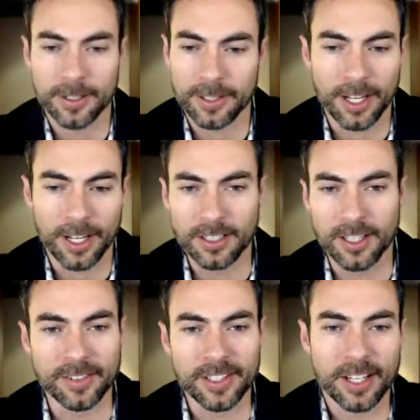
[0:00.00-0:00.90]
I
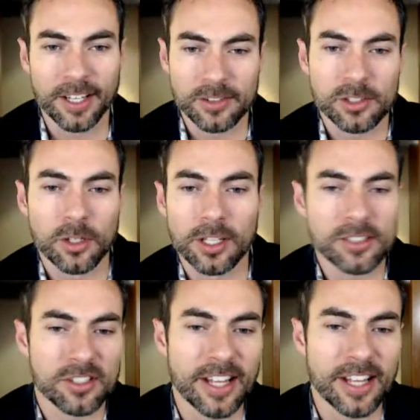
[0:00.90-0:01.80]
love it. I love it. So let's
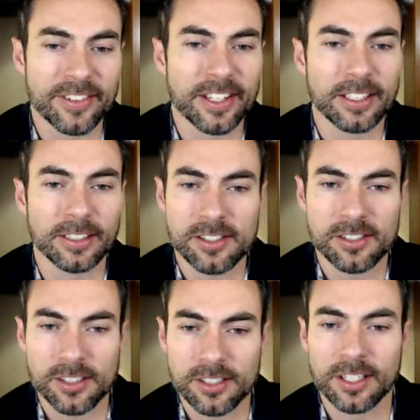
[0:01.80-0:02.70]
just dive in.
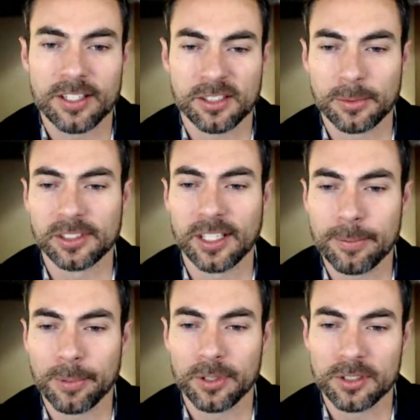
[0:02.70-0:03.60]
Let's get into some
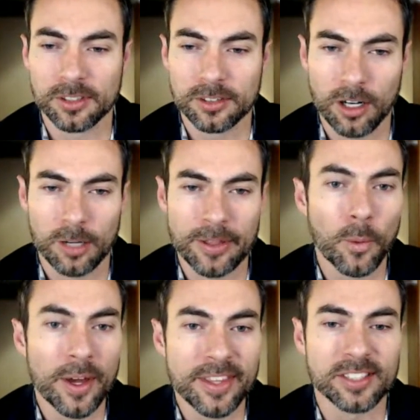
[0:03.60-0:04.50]
examples and talk about the
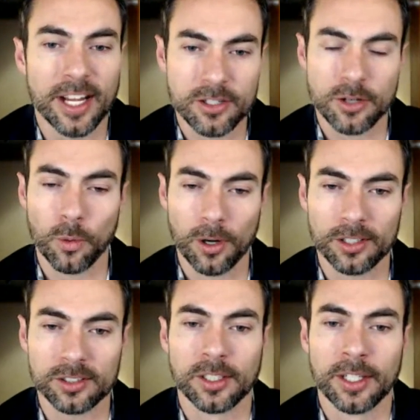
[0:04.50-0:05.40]
way this actually
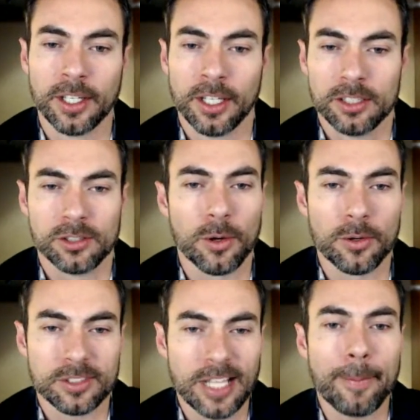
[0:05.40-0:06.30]
works. So
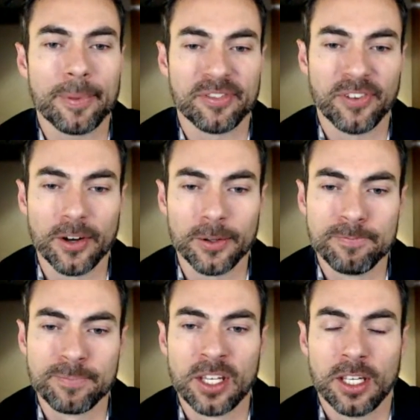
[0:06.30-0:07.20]
top of the funnel,
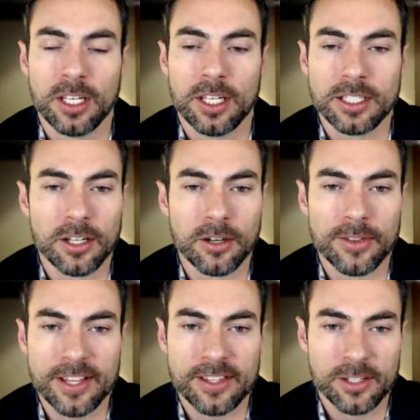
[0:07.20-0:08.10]

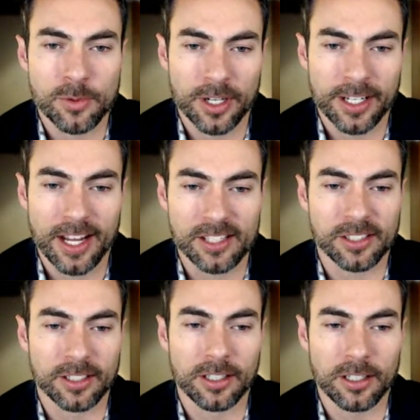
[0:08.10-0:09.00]
that's where you're casting
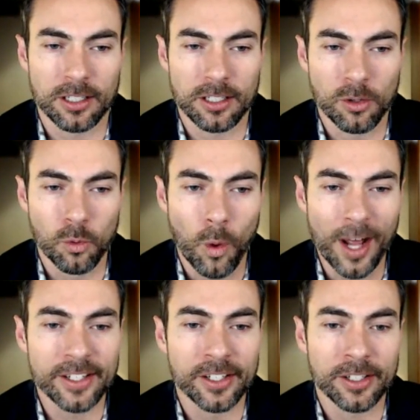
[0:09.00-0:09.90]
a
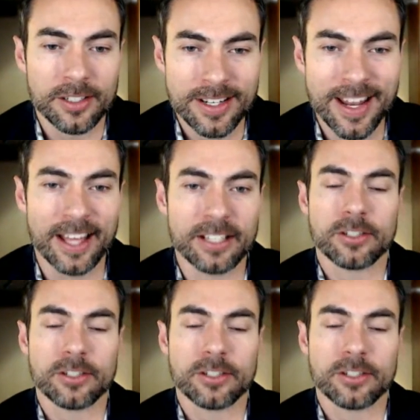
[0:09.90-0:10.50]
wider net.